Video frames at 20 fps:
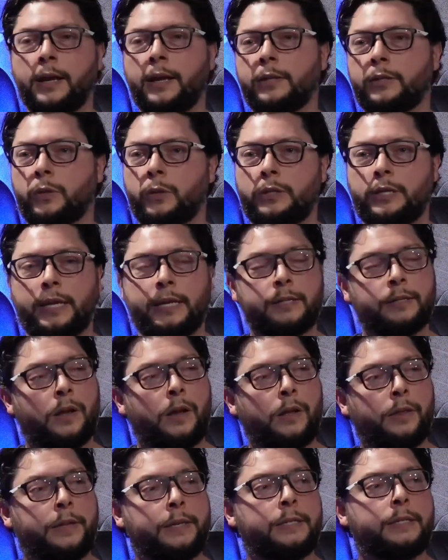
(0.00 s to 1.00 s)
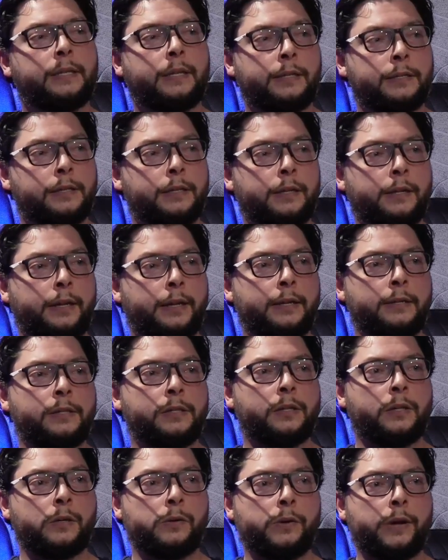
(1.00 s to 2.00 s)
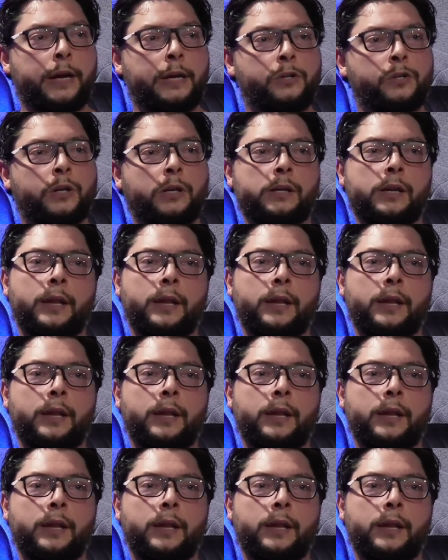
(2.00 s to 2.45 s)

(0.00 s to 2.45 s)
So it takes all these things into consideration,